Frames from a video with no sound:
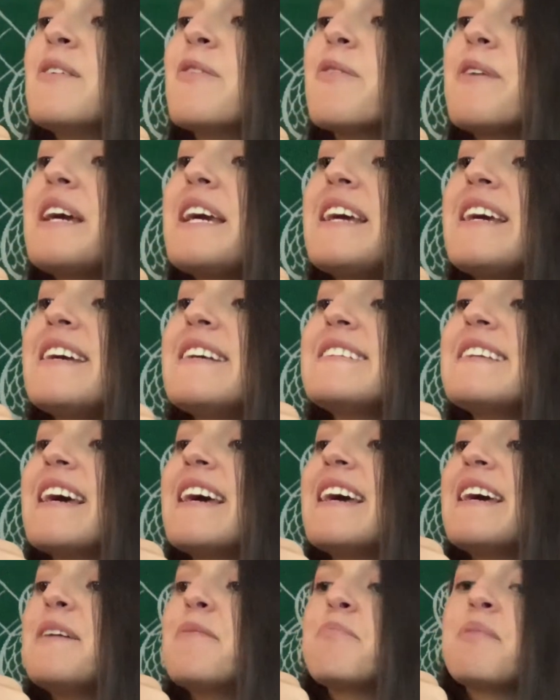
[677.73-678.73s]
Whee,
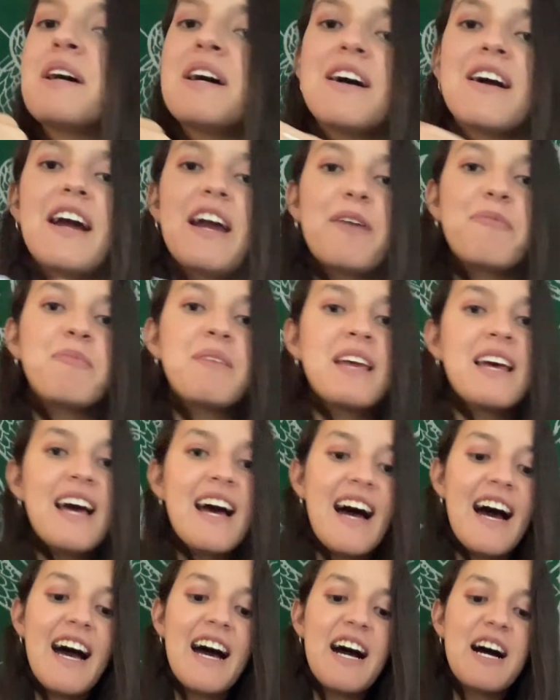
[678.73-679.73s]
tape. All
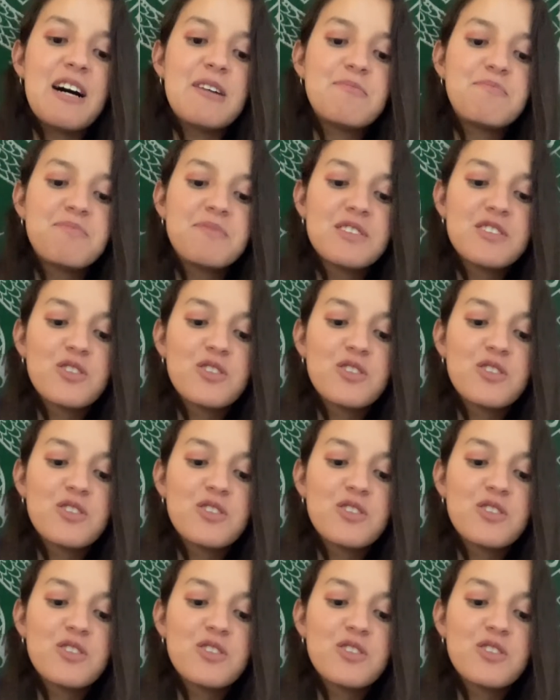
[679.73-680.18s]
right.